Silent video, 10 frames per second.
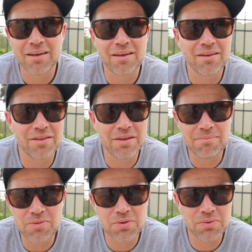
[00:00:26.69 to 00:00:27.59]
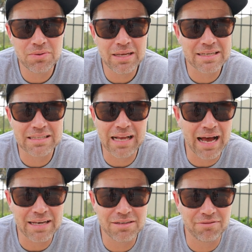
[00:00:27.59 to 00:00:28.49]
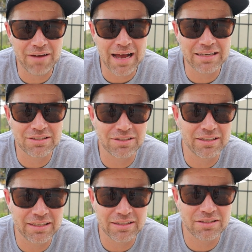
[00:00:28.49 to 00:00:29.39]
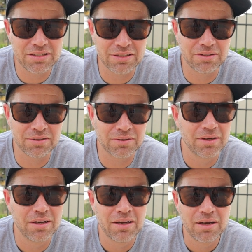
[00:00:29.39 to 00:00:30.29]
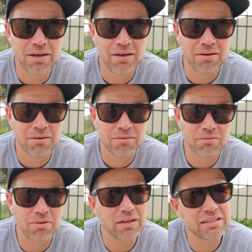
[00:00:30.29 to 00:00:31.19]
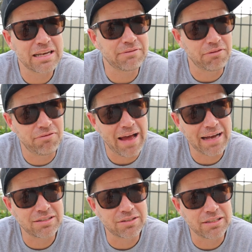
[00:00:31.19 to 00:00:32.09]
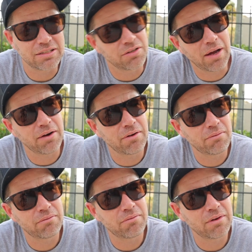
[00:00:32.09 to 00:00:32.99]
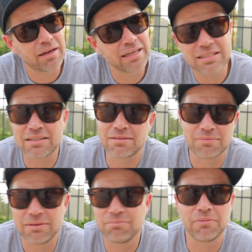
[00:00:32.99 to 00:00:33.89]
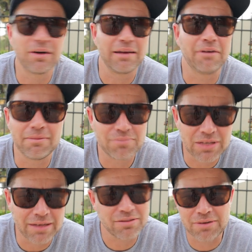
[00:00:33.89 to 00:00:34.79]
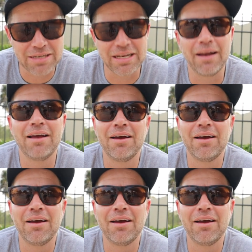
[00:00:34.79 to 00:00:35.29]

The moon has got to factor into, well, it doesn't have to factor into, I don't know, I guess it's, well, anyway, scratch that.